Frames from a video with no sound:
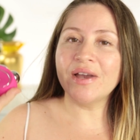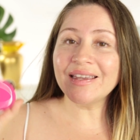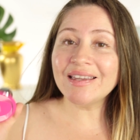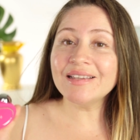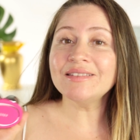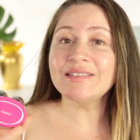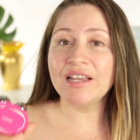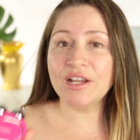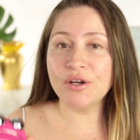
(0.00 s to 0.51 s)
So I
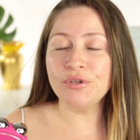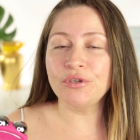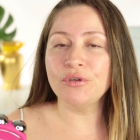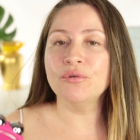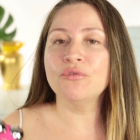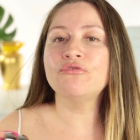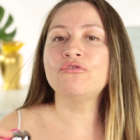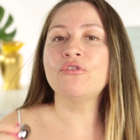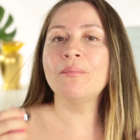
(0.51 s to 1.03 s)
can tell
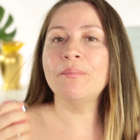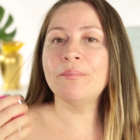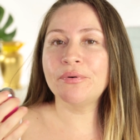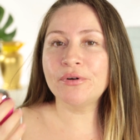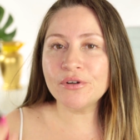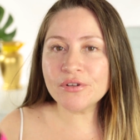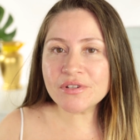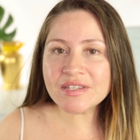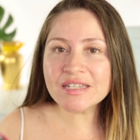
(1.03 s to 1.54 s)
you from
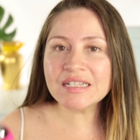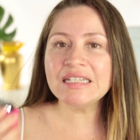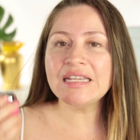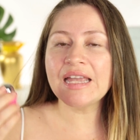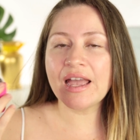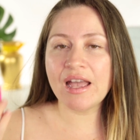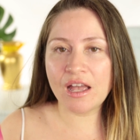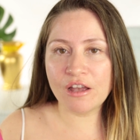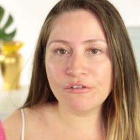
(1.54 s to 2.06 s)
personally
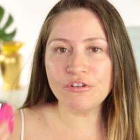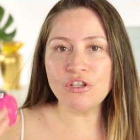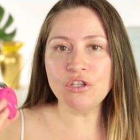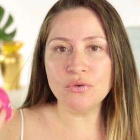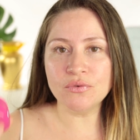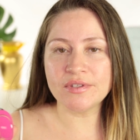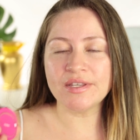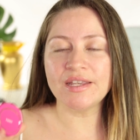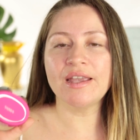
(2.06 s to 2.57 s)
having
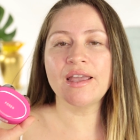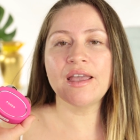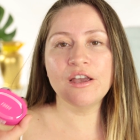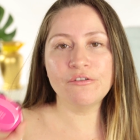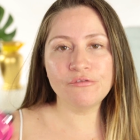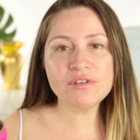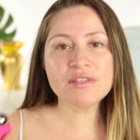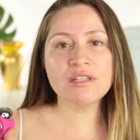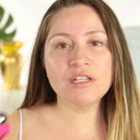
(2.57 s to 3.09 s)
using
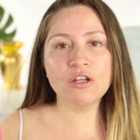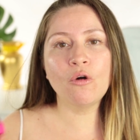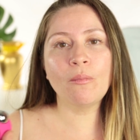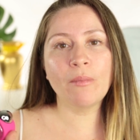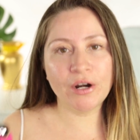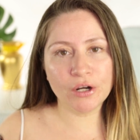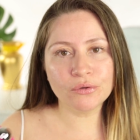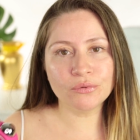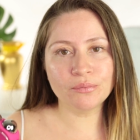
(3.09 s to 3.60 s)
every single
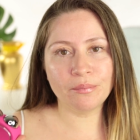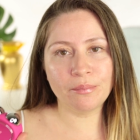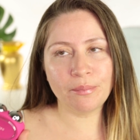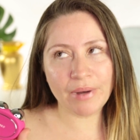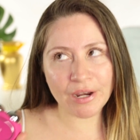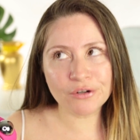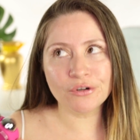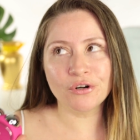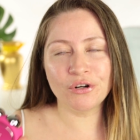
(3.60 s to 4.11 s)
micro
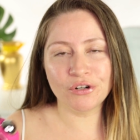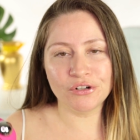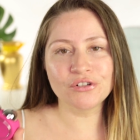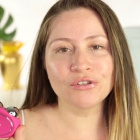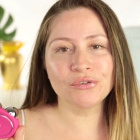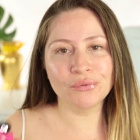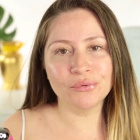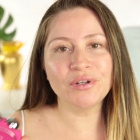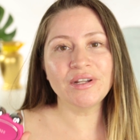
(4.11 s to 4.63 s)

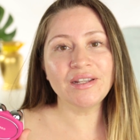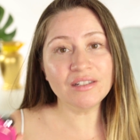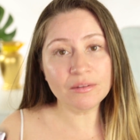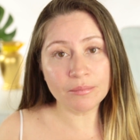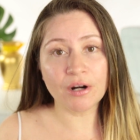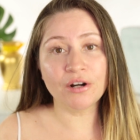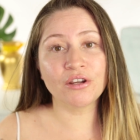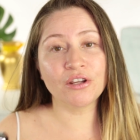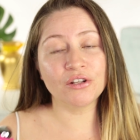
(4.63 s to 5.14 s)
microcurrent tool in the
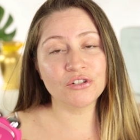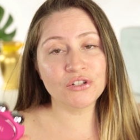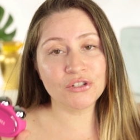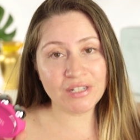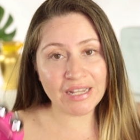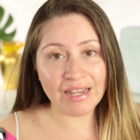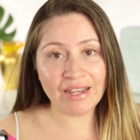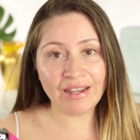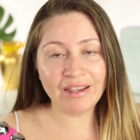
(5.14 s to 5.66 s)
market
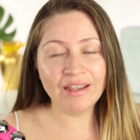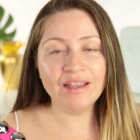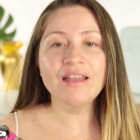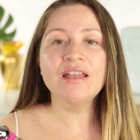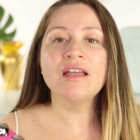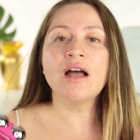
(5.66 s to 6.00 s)
today,